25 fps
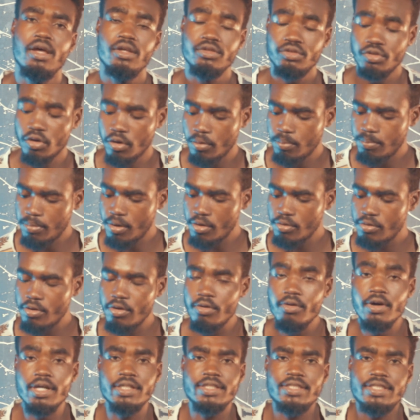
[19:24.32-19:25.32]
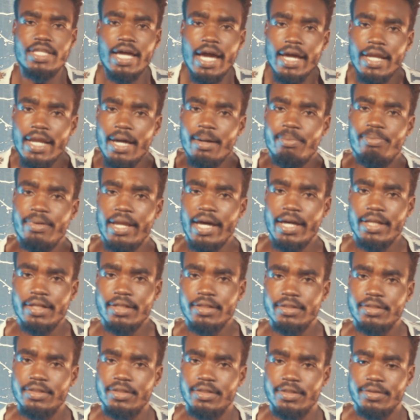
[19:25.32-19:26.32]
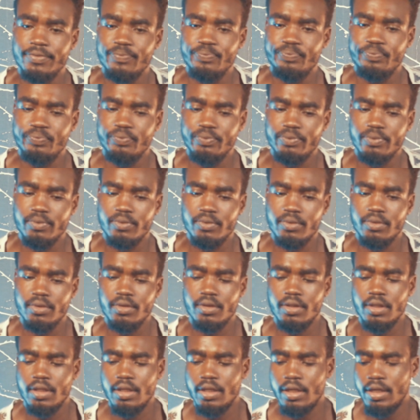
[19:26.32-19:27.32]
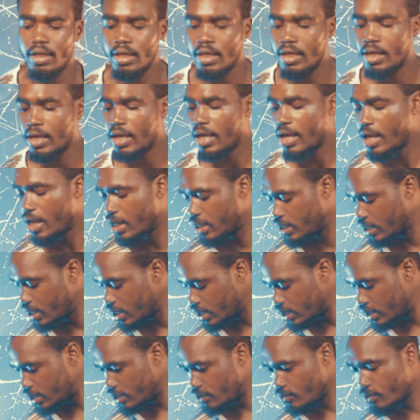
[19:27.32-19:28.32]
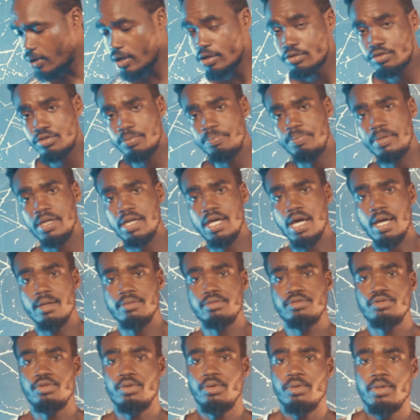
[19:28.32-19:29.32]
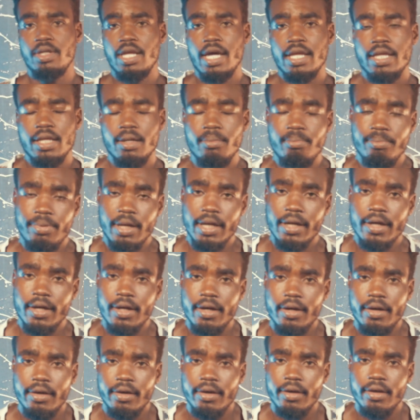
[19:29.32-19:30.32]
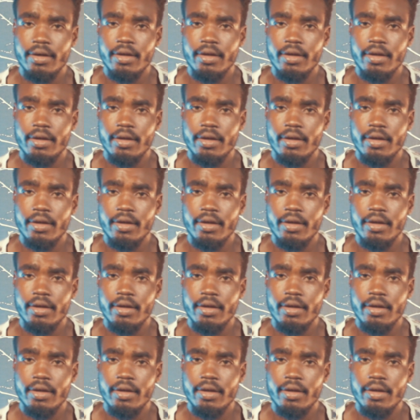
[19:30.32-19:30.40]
So Bongo was tied up like this. And then he went to pick up stone at the back.